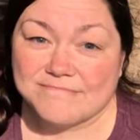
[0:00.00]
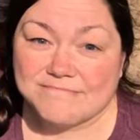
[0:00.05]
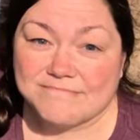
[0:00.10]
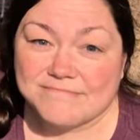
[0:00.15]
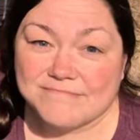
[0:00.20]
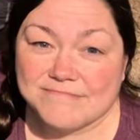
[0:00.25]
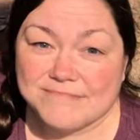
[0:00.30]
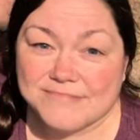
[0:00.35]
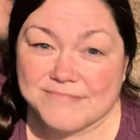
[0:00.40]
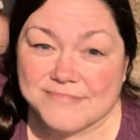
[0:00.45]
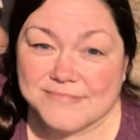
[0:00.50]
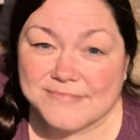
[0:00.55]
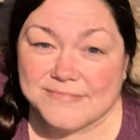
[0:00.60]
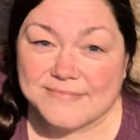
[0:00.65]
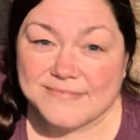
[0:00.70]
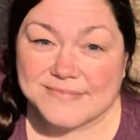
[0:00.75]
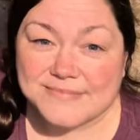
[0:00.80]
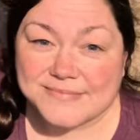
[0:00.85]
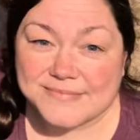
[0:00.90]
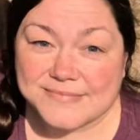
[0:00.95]

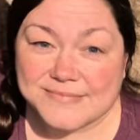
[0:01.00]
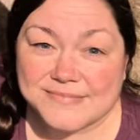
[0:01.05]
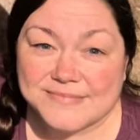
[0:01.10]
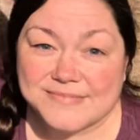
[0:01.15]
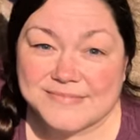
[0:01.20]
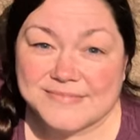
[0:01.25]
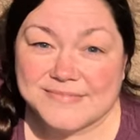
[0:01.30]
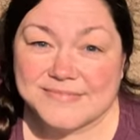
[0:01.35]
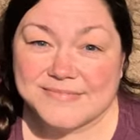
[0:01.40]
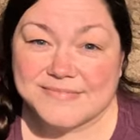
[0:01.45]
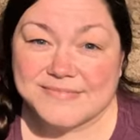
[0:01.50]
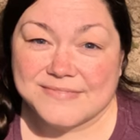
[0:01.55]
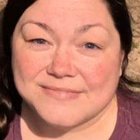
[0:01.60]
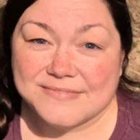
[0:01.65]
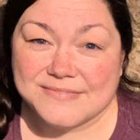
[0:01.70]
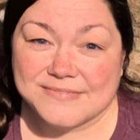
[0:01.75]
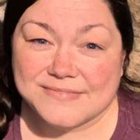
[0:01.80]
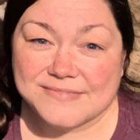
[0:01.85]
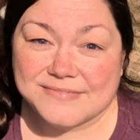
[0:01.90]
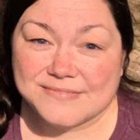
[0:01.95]

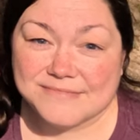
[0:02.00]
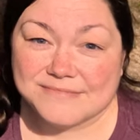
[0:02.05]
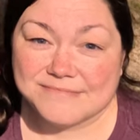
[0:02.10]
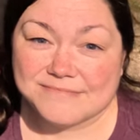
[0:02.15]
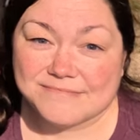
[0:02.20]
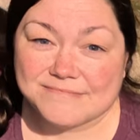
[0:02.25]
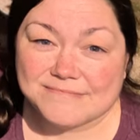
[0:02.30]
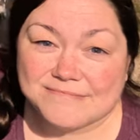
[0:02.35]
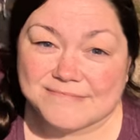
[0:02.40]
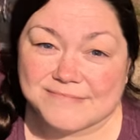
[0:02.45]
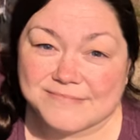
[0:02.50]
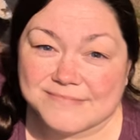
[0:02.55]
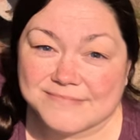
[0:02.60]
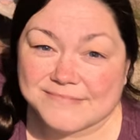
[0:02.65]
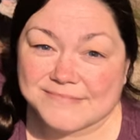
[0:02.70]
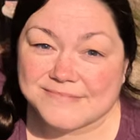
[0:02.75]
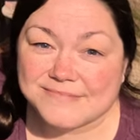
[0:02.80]
No words are spoken by the person on screen.